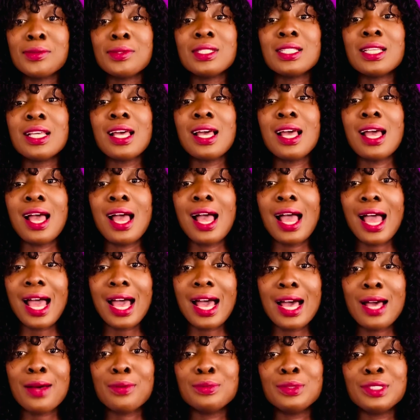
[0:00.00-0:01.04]

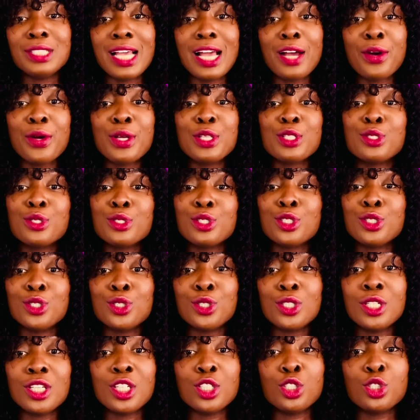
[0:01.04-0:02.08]
they are going to
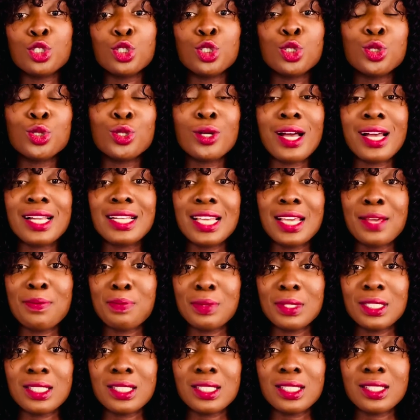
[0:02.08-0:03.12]
issue you an APC